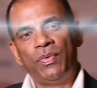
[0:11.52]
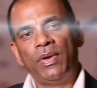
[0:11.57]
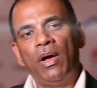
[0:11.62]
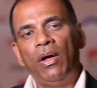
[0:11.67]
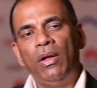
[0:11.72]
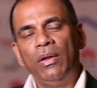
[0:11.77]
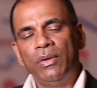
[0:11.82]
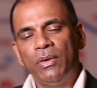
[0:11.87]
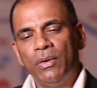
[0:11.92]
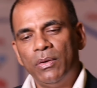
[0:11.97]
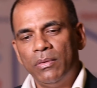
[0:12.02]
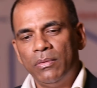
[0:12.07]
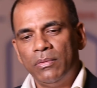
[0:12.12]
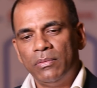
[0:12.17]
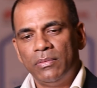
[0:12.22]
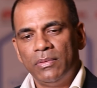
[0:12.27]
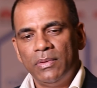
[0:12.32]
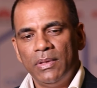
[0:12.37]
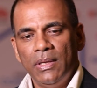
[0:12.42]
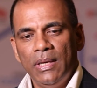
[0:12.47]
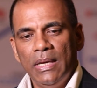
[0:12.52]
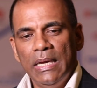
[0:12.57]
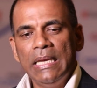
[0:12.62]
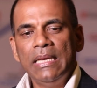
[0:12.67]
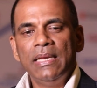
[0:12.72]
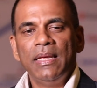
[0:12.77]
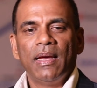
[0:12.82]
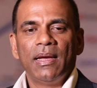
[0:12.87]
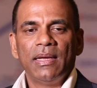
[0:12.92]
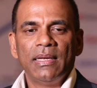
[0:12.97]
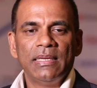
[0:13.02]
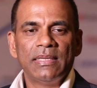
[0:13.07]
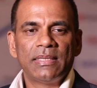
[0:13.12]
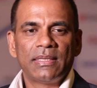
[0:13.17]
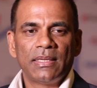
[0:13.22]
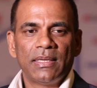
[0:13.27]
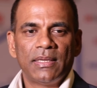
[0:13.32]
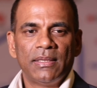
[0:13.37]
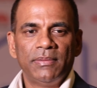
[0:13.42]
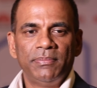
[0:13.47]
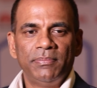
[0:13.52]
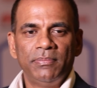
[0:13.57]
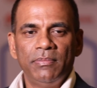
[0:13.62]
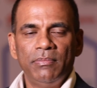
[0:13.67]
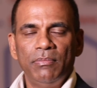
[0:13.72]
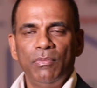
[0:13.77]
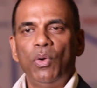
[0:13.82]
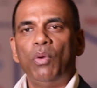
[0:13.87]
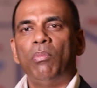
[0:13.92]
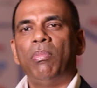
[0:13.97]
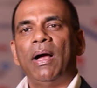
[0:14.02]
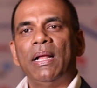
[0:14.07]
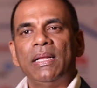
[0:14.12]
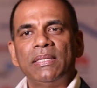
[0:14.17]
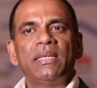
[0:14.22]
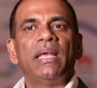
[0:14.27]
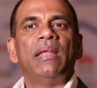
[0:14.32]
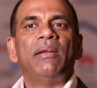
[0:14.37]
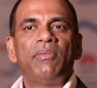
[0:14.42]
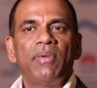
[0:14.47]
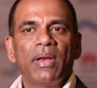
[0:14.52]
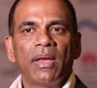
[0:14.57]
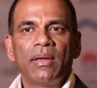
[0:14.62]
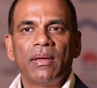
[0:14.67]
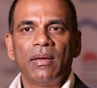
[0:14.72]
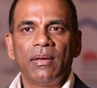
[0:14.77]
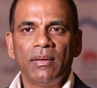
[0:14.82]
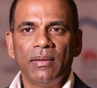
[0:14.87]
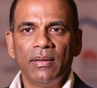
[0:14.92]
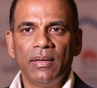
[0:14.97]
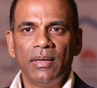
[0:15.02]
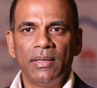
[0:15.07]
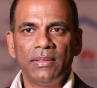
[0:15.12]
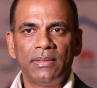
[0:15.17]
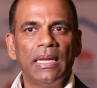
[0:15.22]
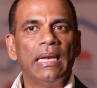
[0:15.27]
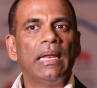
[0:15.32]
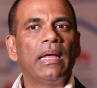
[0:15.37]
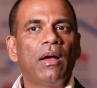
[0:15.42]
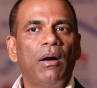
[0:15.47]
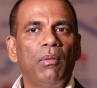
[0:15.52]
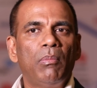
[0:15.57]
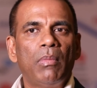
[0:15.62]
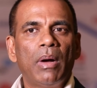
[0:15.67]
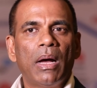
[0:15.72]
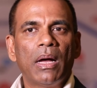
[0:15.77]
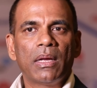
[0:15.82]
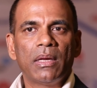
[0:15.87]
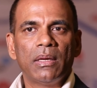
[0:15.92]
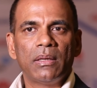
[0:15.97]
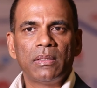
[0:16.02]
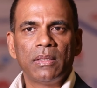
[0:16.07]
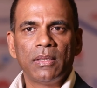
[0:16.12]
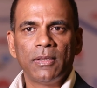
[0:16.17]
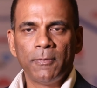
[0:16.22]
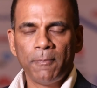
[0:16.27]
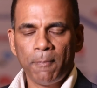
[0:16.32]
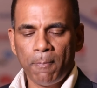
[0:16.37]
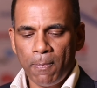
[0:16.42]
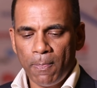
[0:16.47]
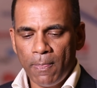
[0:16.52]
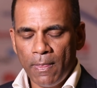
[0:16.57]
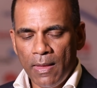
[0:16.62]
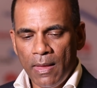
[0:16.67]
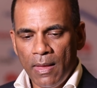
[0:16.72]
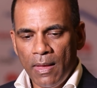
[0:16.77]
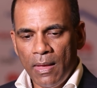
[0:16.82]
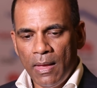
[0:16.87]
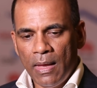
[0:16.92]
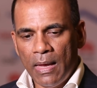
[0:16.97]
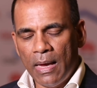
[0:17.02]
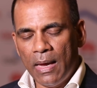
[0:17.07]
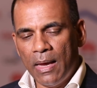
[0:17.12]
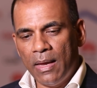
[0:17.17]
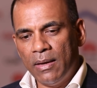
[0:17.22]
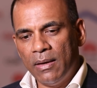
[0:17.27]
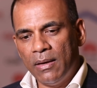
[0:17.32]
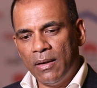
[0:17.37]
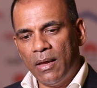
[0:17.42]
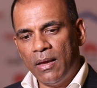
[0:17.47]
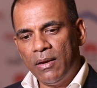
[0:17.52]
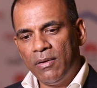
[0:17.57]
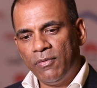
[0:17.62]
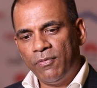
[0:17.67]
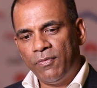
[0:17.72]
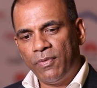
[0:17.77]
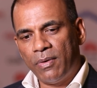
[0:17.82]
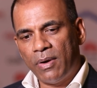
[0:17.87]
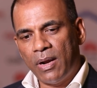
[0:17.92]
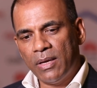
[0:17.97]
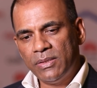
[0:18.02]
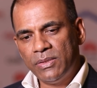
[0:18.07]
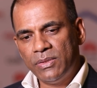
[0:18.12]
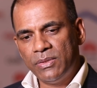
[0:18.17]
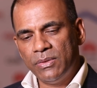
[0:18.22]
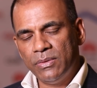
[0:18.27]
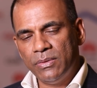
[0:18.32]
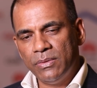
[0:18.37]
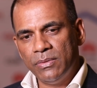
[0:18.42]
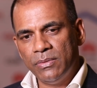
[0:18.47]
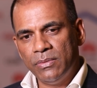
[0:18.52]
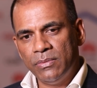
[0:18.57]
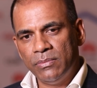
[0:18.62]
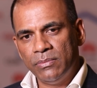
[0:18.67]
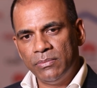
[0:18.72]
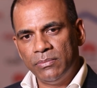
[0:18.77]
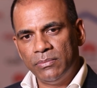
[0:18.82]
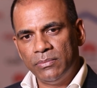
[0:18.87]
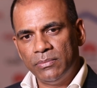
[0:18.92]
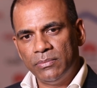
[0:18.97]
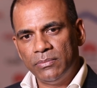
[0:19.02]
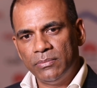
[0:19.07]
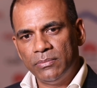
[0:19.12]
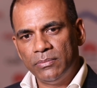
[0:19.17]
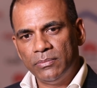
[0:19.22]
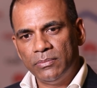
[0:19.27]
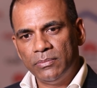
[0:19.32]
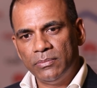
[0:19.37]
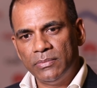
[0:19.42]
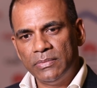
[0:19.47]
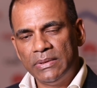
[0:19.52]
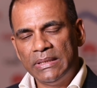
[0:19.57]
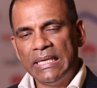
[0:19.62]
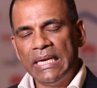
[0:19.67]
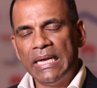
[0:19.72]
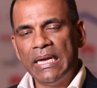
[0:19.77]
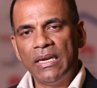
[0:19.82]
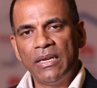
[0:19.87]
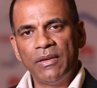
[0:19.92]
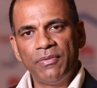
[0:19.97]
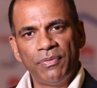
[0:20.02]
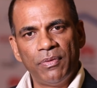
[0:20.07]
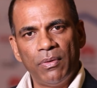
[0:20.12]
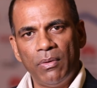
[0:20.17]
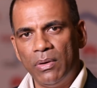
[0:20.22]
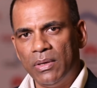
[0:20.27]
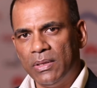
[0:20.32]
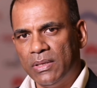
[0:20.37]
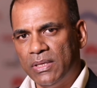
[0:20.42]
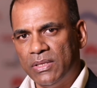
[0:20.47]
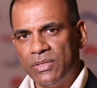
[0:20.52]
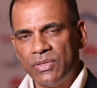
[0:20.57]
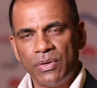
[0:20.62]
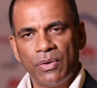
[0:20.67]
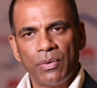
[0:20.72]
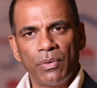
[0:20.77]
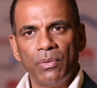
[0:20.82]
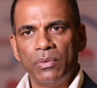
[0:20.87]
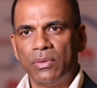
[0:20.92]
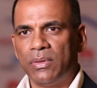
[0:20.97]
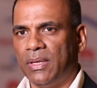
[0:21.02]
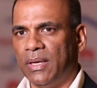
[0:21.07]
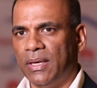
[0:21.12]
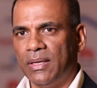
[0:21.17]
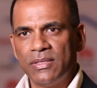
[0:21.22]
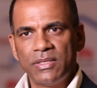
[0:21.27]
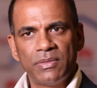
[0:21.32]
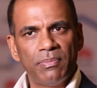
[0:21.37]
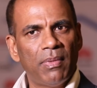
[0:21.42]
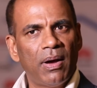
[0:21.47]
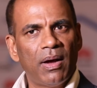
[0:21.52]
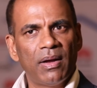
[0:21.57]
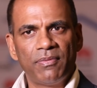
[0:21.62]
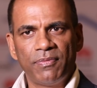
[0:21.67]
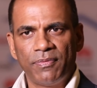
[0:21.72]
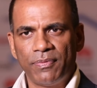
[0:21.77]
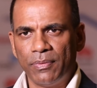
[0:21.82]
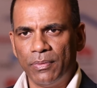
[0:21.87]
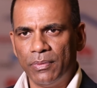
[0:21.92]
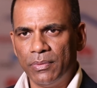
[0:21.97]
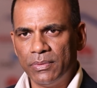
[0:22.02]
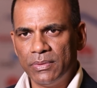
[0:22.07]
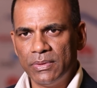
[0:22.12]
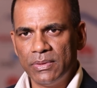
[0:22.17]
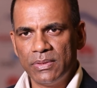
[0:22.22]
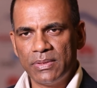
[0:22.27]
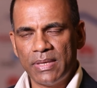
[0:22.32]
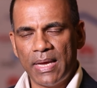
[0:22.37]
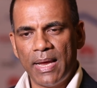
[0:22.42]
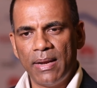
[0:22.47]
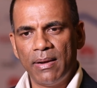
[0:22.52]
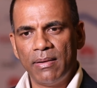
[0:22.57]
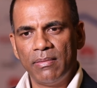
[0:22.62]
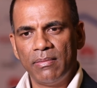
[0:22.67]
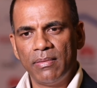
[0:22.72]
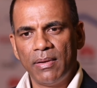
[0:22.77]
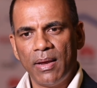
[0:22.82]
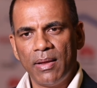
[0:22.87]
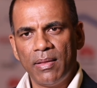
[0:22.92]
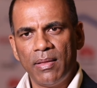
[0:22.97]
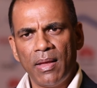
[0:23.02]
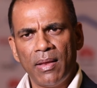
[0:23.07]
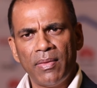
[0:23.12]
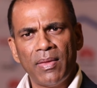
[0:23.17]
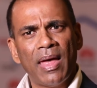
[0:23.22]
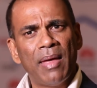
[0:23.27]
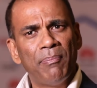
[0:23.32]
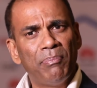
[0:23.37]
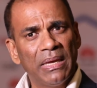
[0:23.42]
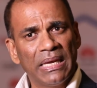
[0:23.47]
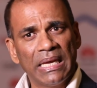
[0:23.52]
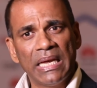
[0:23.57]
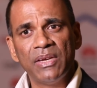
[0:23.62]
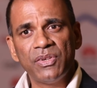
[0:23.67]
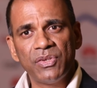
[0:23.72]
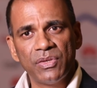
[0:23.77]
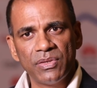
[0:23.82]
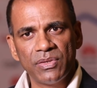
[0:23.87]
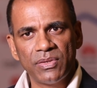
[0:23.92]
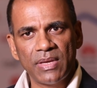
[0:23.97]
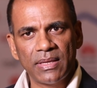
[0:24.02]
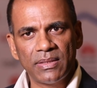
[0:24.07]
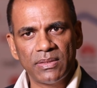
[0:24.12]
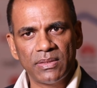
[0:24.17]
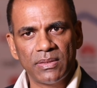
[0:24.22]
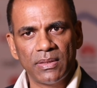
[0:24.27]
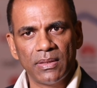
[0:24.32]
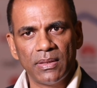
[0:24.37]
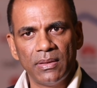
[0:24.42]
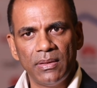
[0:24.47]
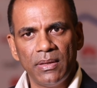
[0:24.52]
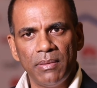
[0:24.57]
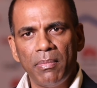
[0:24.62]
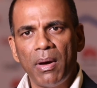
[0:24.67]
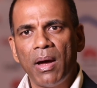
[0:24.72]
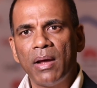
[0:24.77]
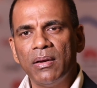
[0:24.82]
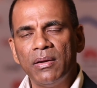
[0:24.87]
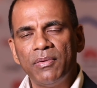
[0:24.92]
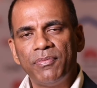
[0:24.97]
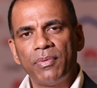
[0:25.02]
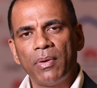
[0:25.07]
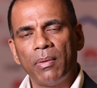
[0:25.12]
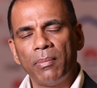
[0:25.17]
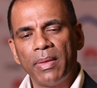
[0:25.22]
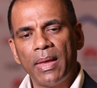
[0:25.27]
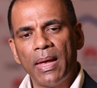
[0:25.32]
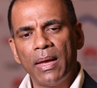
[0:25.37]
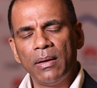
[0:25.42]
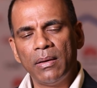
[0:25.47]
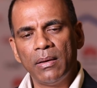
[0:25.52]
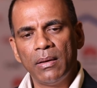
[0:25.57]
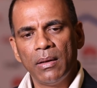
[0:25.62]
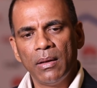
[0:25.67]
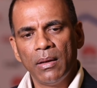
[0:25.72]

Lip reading: all know India is a mobile-centric telecom market, and for us to cater for all of this growth in smartphones and the applications that's demanded from that,